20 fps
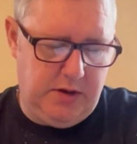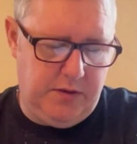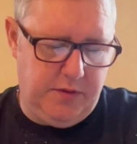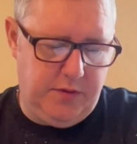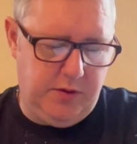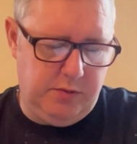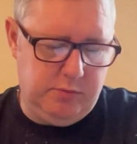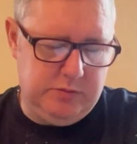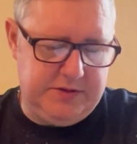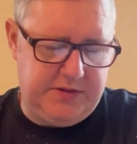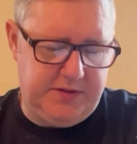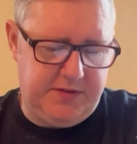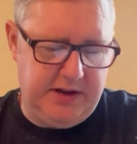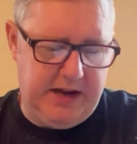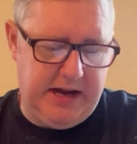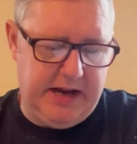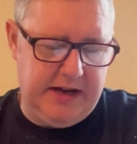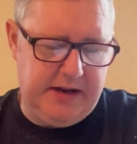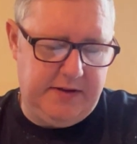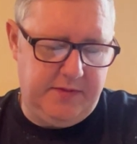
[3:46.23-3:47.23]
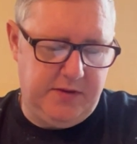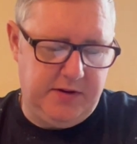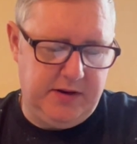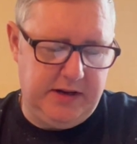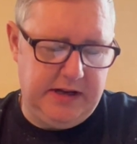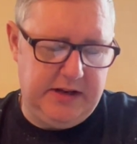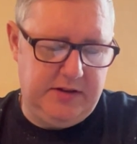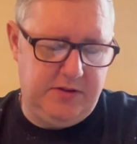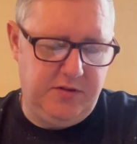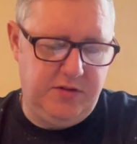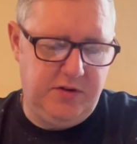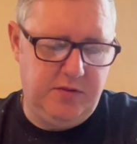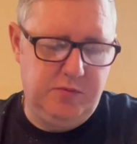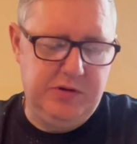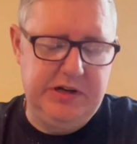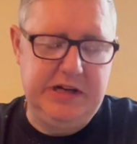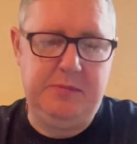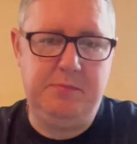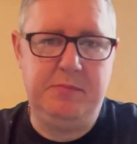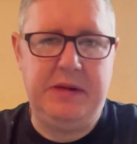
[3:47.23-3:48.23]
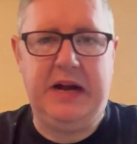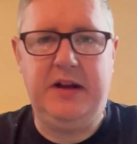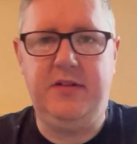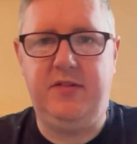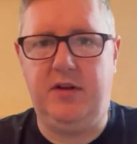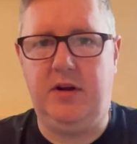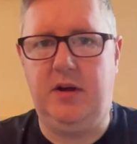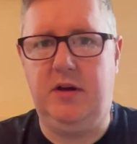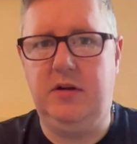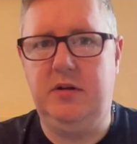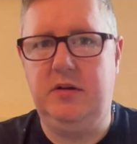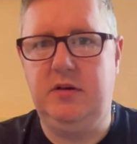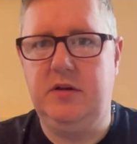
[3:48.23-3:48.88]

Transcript: that would say that it doesn't really matter